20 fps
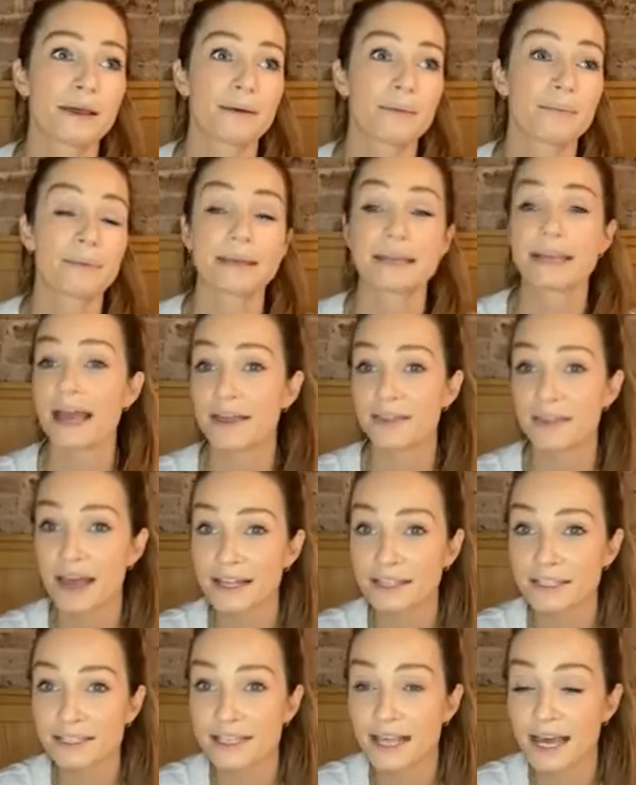But yeah,
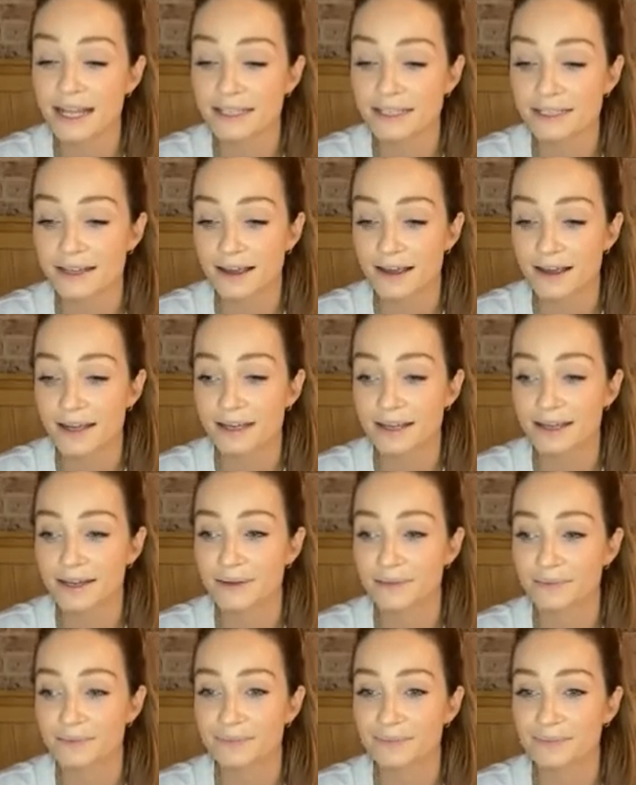that's like,
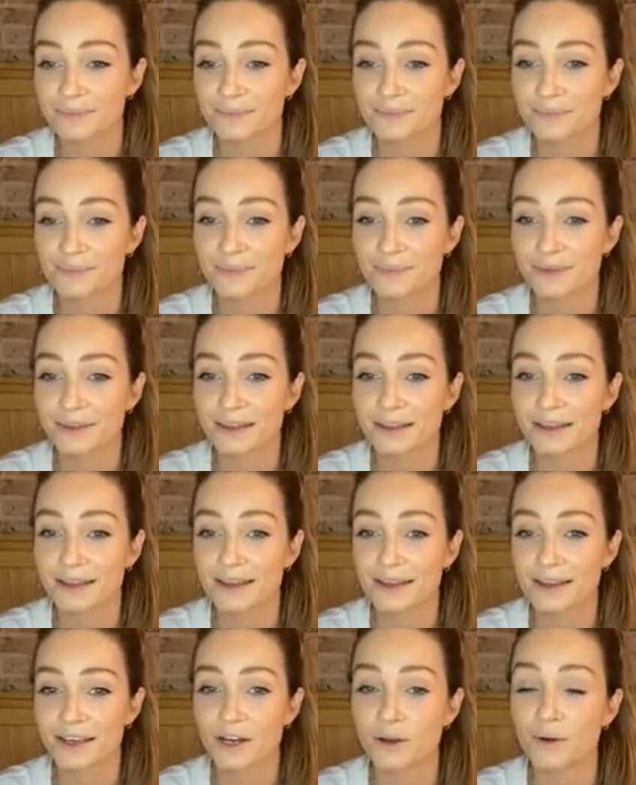
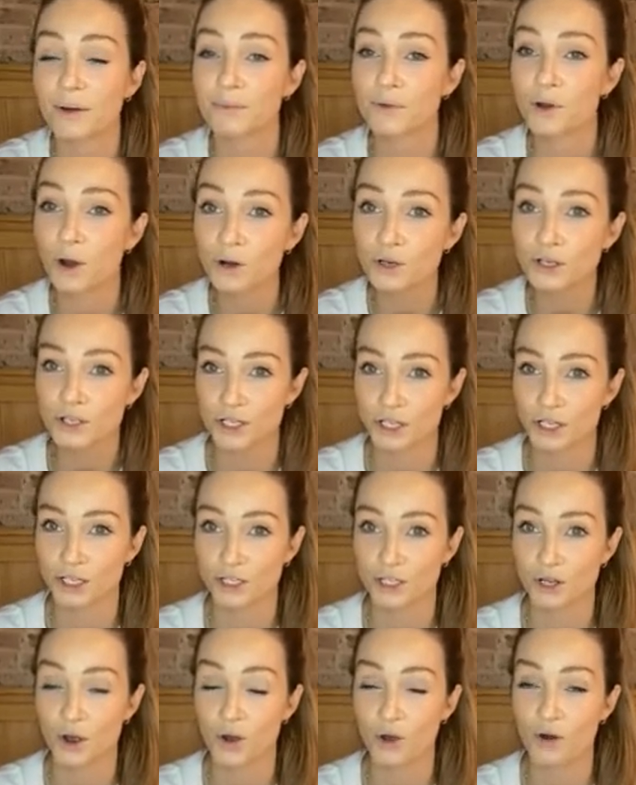you know, I'm
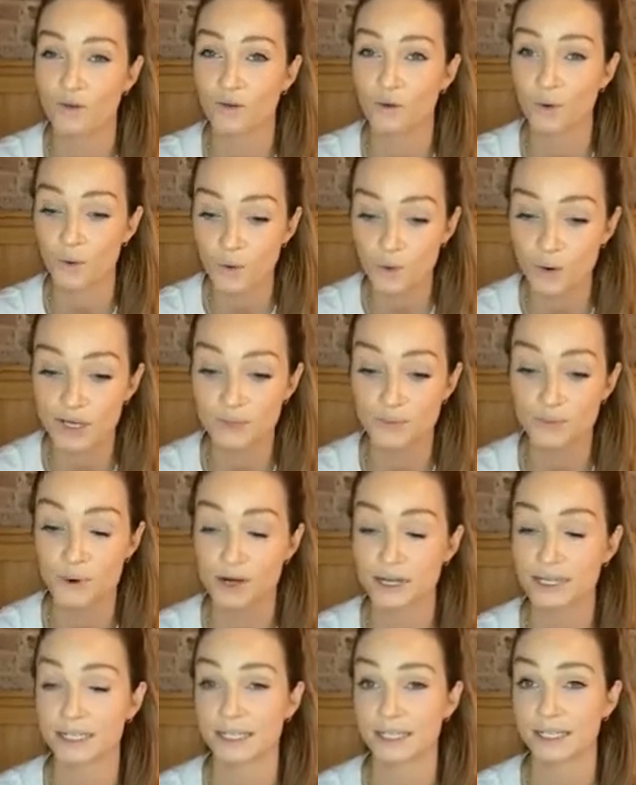conscious of always
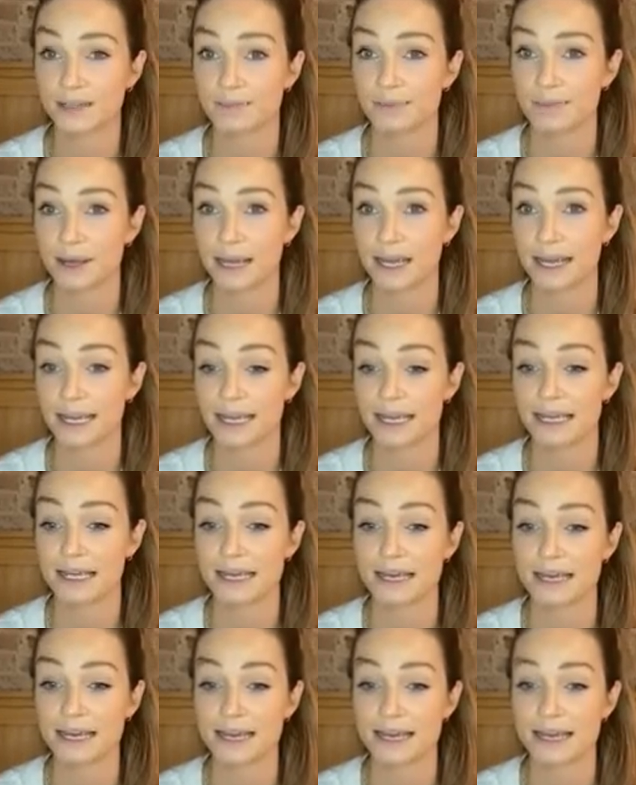wanting to
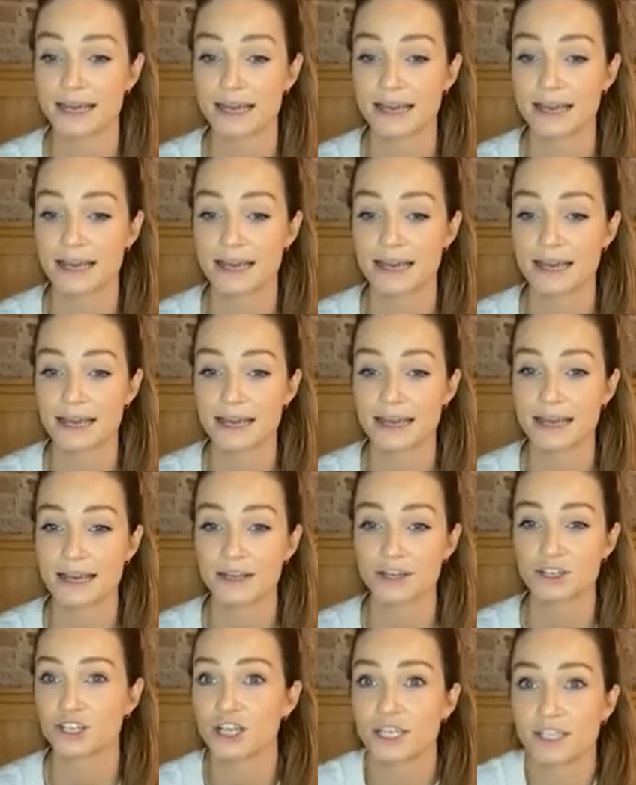be
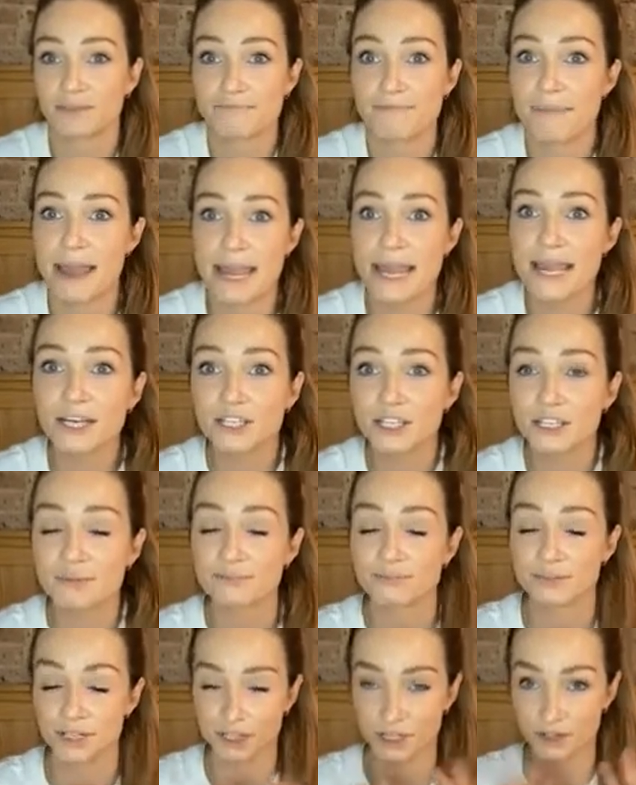just me,
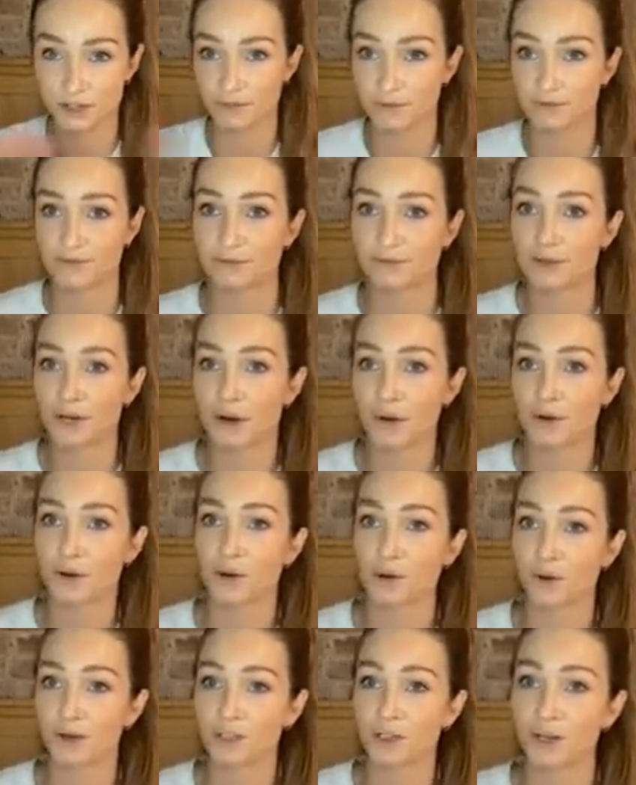just you know,
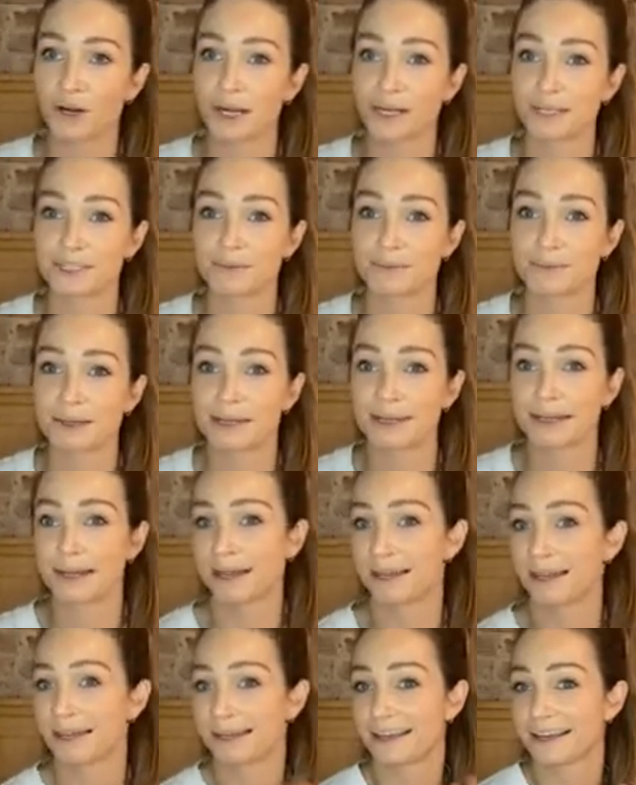not trying to be
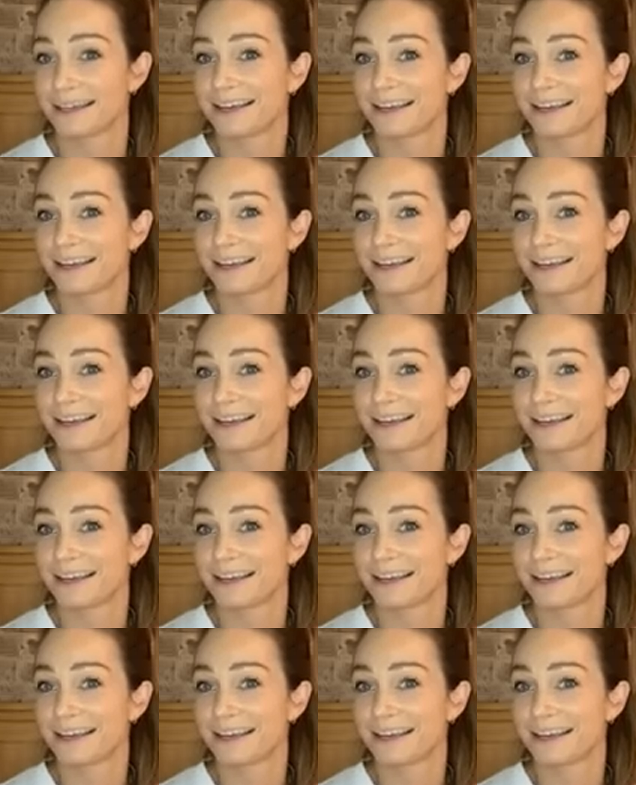like